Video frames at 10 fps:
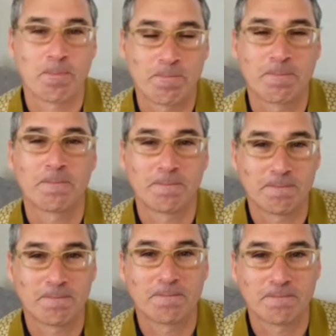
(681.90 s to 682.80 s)

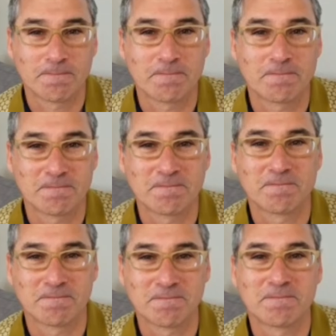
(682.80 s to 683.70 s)

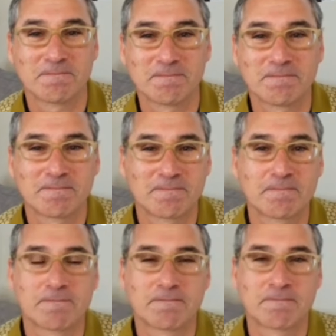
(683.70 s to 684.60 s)

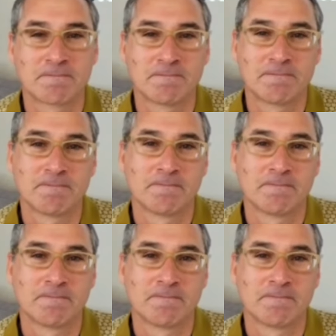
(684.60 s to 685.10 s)
(not speaking)